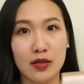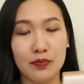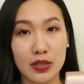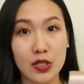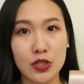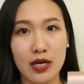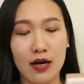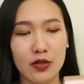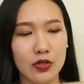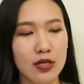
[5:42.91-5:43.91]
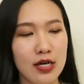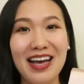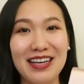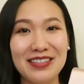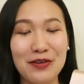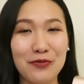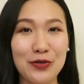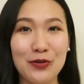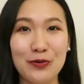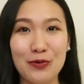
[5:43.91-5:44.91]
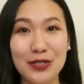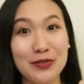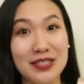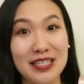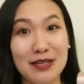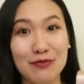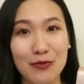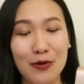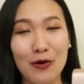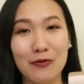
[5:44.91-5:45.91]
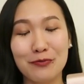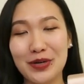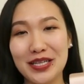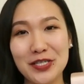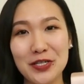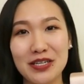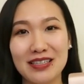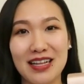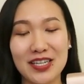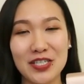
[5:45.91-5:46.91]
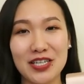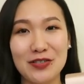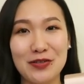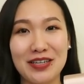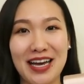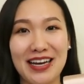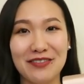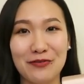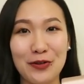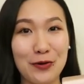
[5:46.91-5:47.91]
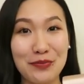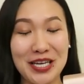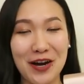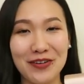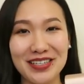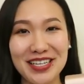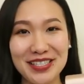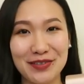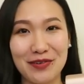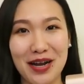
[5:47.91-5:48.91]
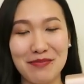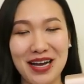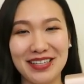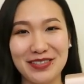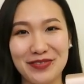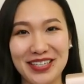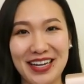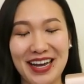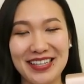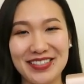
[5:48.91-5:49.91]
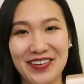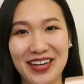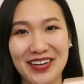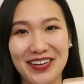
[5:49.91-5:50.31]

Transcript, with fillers: blush color and if you want to see more of my luxury collection you can follow me on Instagram at renees.com